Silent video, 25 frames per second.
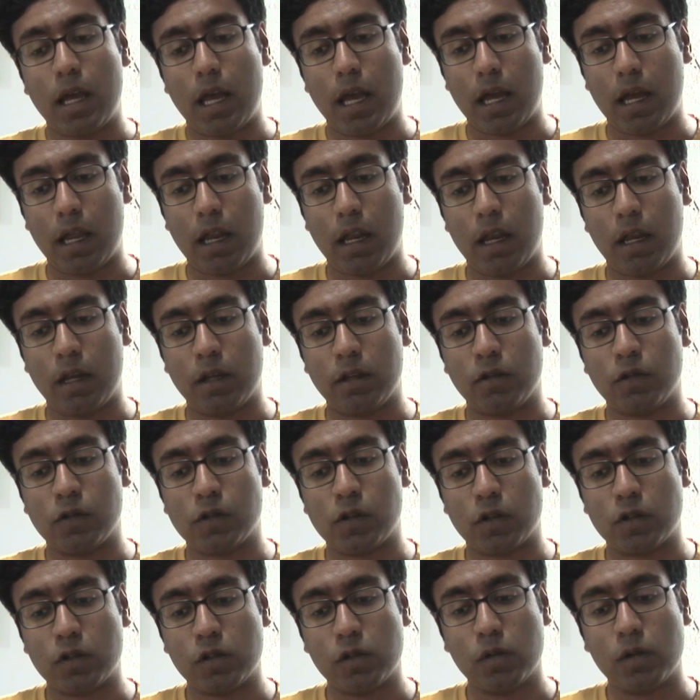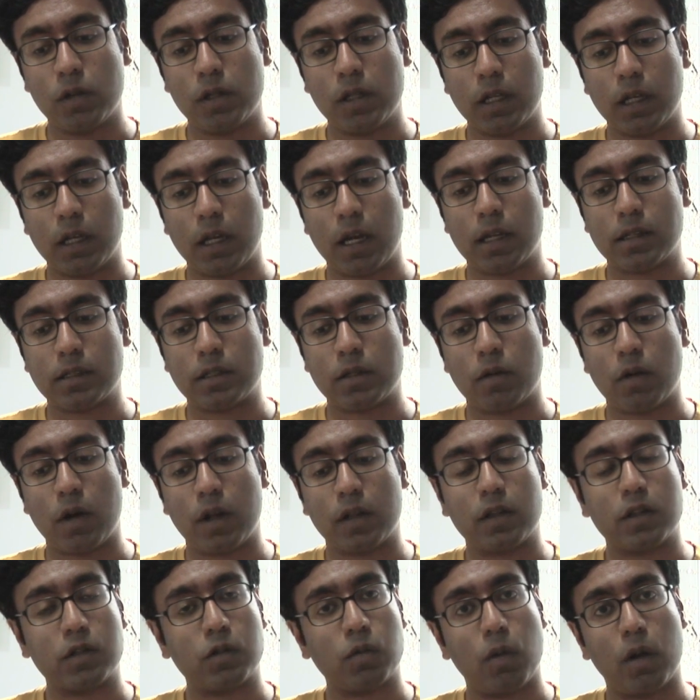and you saw two Indian guys, and they were
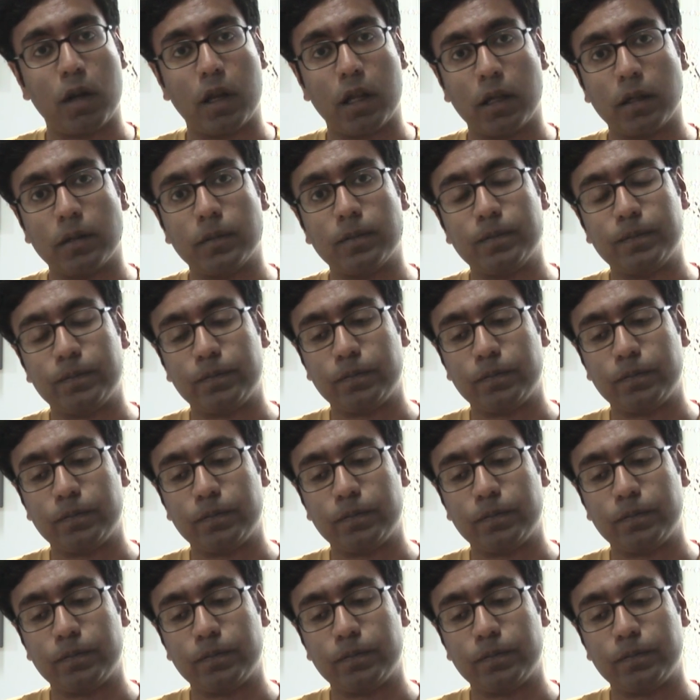at this wedding,